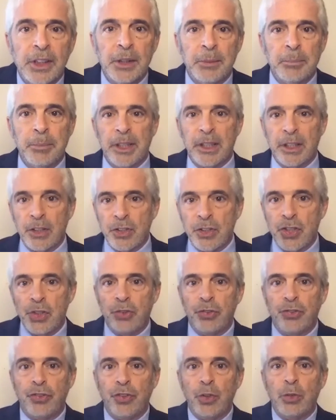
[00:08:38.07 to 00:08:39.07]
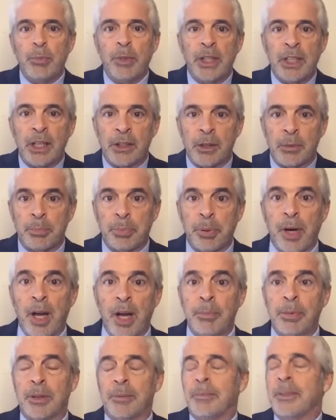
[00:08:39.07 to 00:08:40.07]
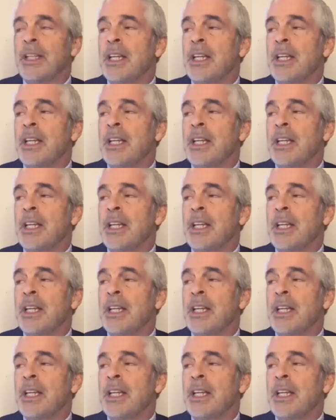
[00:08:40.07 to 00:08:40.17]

because you zoom in on the problem.